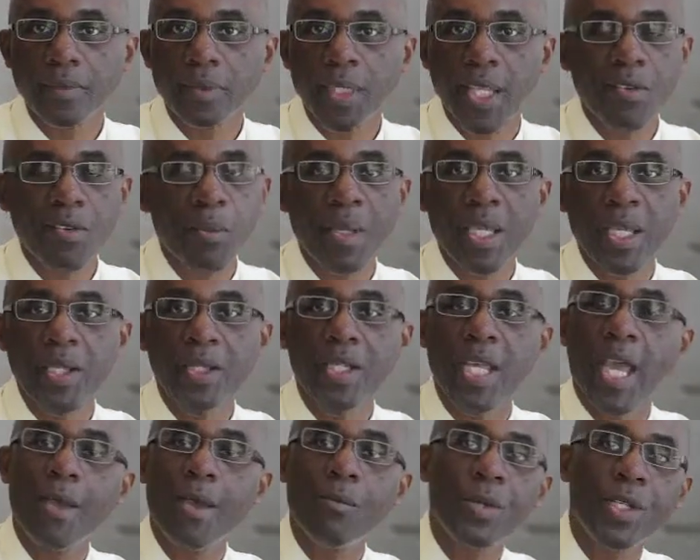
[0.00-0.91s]
Never paid a
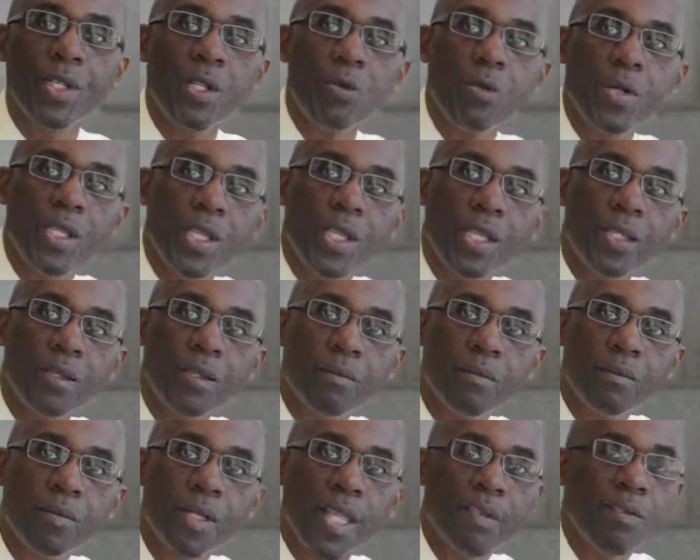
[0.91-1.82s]
dime when he went
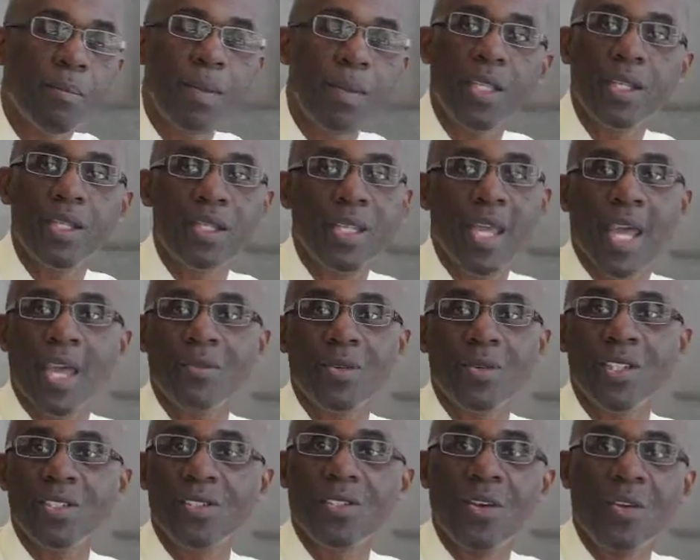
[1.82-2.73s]
in, never paid a dime
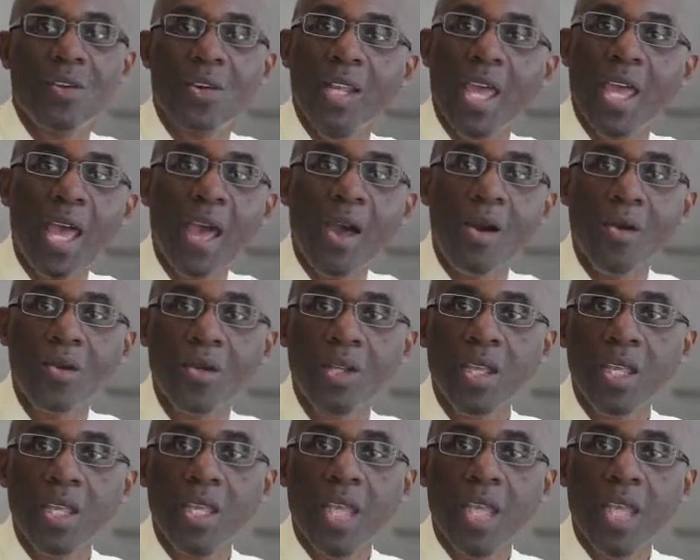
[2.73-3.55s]
when he's going out.